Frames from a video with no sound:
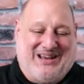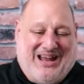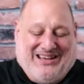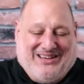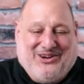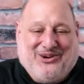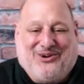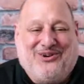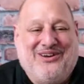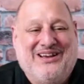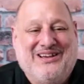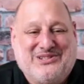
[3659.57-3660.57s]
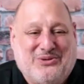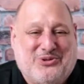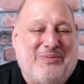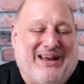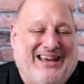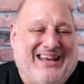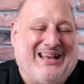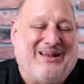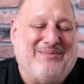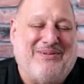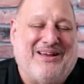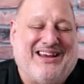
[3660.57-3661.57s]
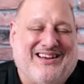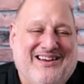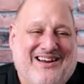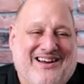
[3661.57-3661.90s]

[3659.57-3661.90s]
I'm on your social media, and I'm like,